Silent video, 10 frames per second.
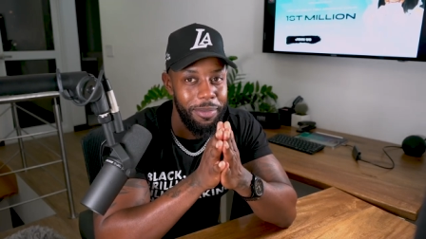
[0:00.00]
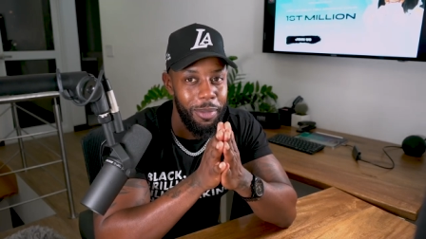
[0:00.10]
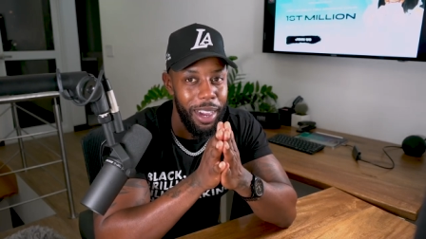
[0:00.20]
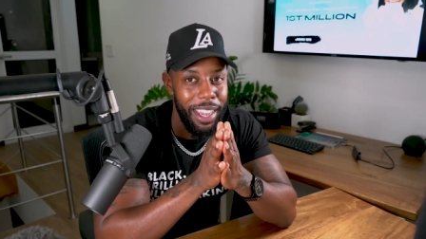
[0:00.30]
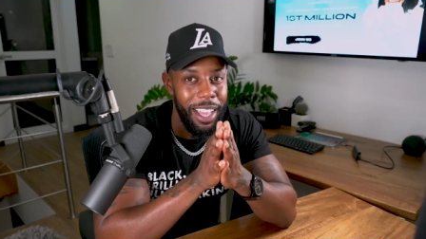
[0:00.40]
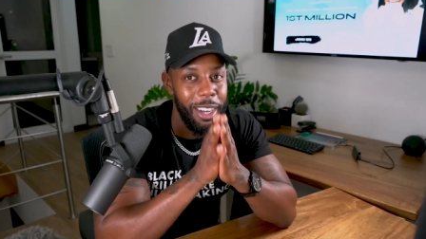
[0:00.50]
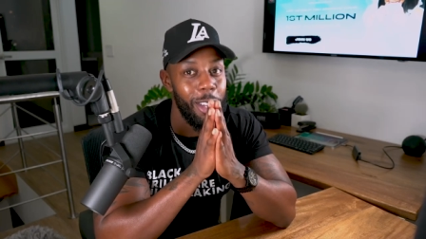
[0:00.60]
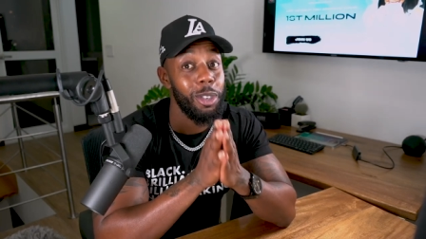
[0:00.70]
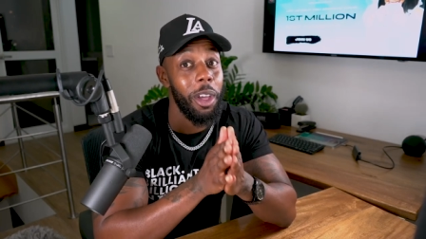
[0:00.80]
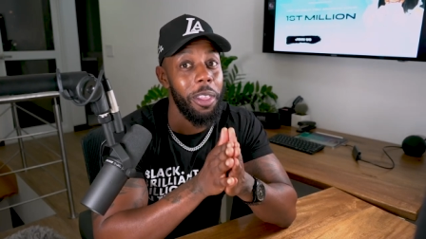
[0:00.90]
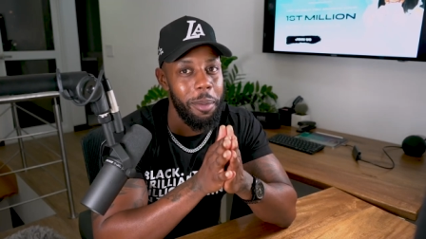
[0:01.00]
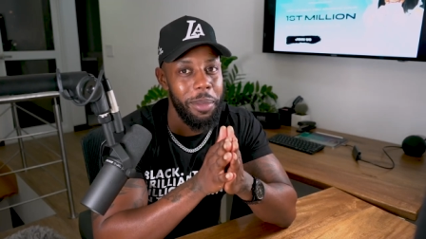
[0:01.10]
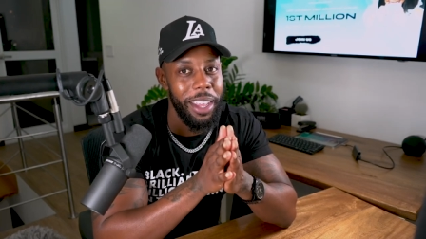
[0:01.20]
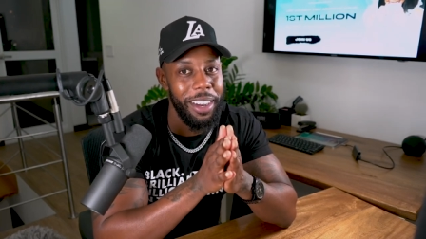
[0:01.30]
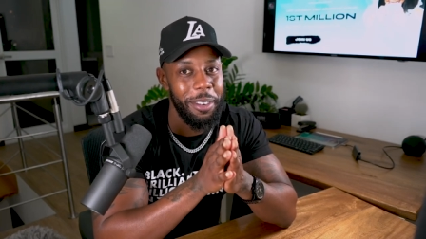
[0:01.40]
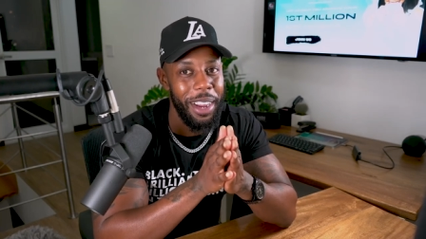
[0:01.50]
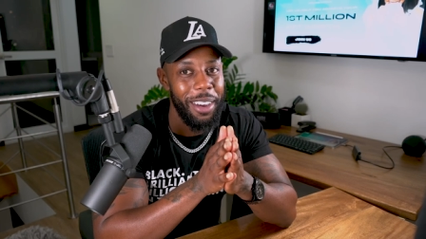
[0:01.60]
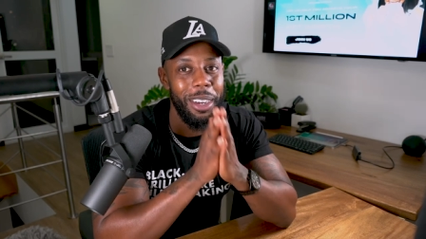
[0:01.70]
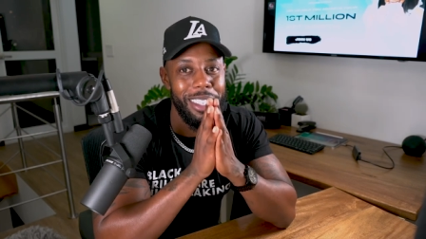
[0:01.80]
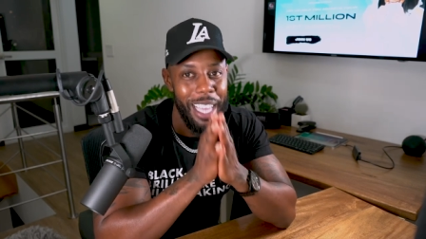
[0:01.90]
Right? I know you saw the thumbnail, right?
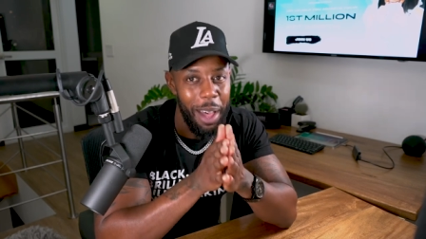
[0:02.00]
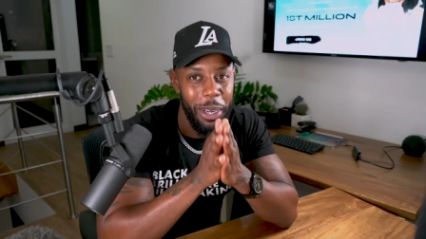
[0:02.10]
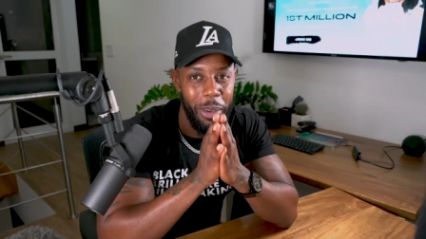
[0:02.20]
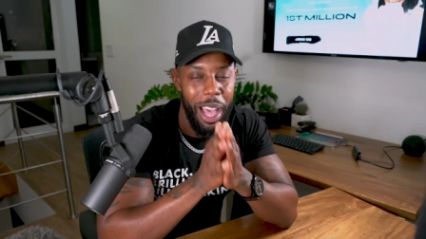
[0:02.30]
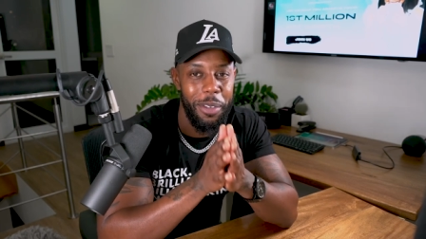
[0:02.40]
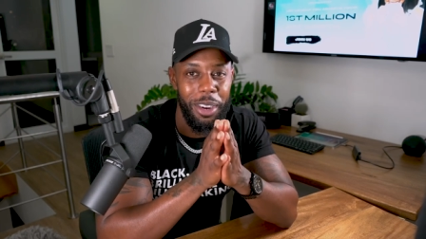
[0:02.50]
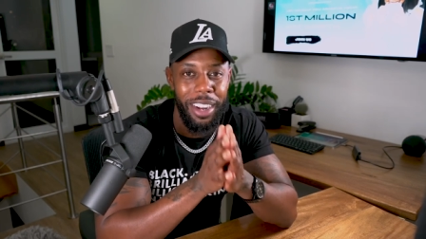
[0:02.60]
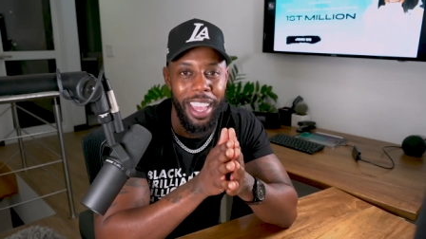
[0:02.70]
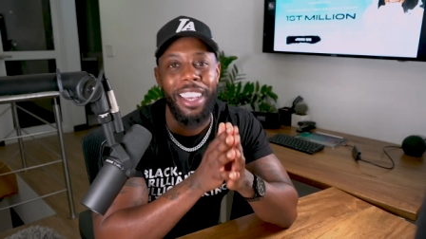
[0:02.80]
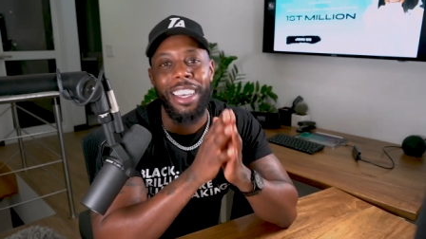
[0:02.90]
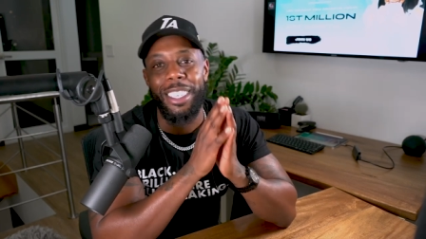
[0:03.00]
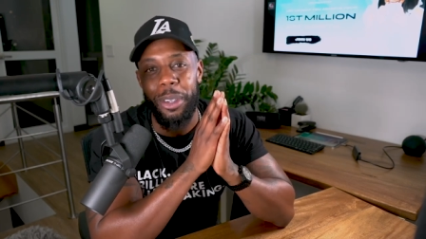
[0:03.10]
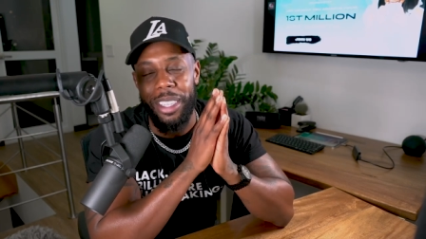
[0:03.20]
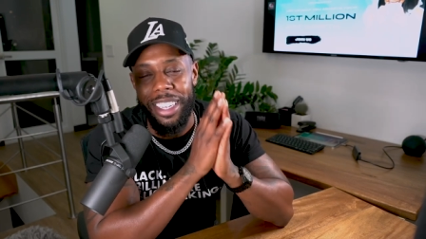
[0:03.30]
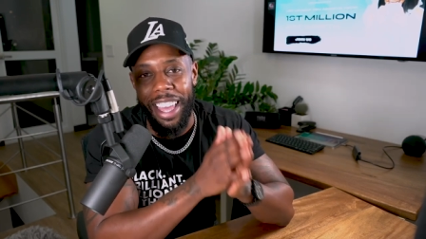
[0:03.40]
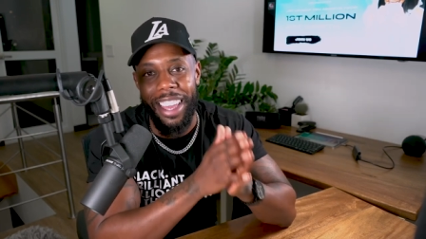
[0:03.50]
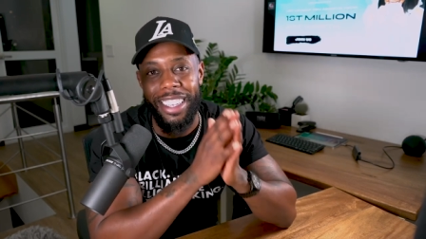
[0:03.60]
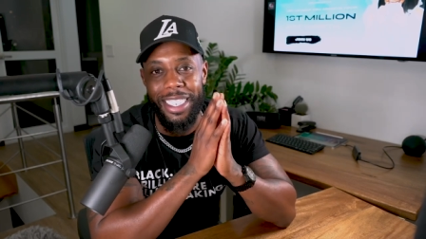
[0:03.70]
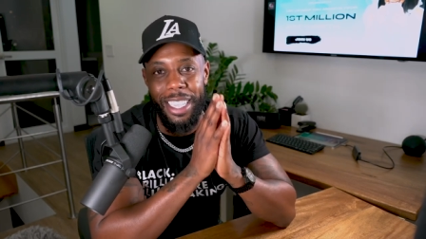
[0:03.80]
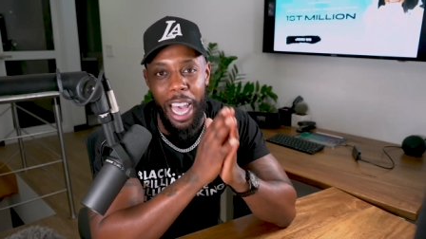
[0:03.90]
What topic do I have for you today? So
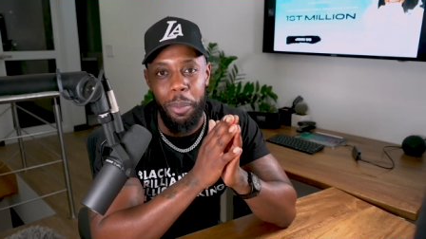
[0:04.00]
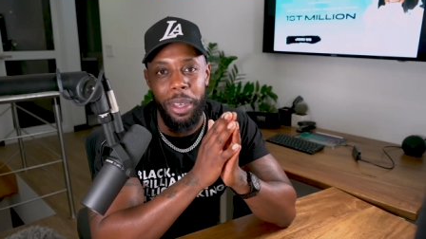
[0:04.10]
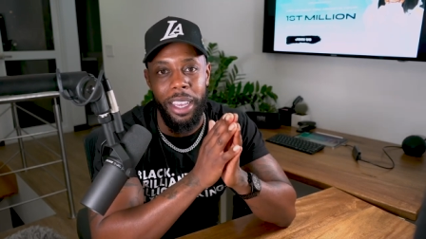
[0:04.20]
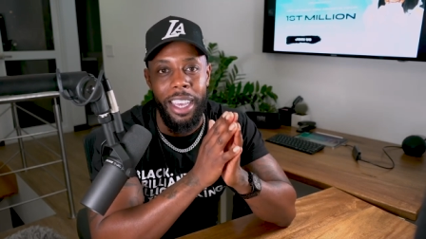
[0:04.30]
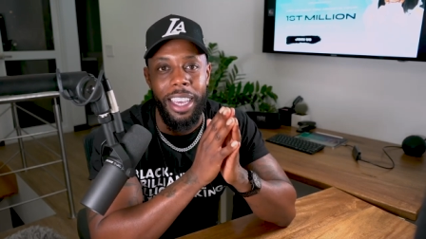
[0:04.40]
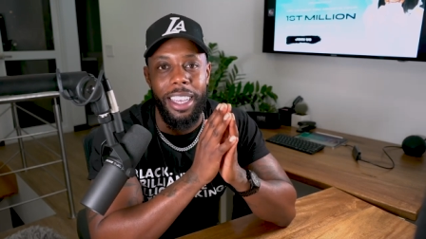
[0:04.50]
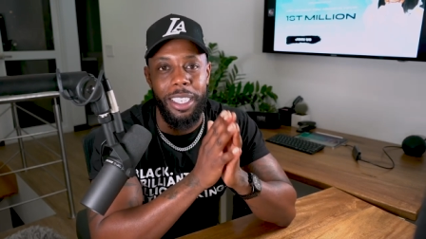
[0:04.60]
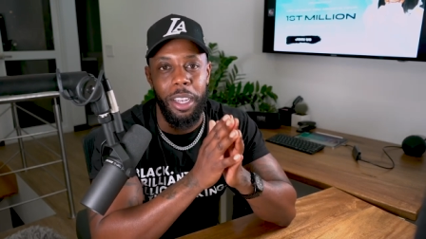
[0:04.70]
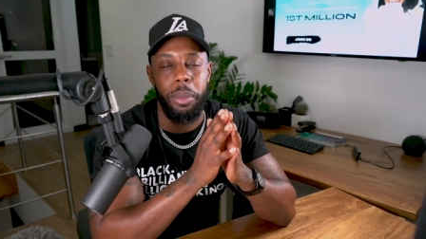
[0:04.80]
today's topic is going to